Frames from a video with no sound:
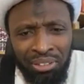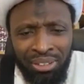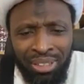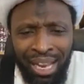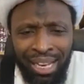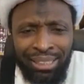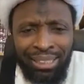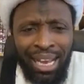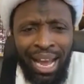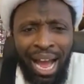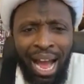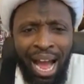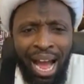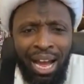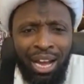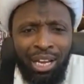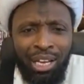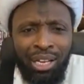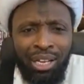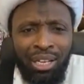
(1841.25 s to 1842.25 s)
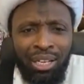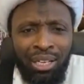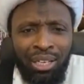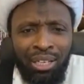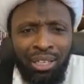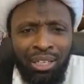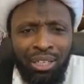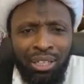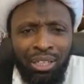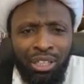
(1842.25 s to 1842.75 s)
that are
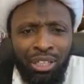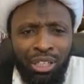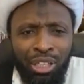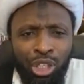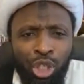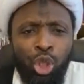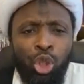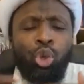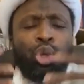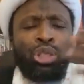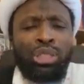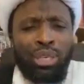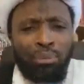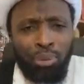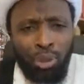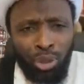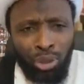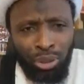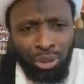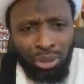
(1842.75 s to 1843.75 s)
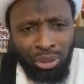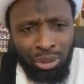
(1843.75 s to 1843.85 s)
usable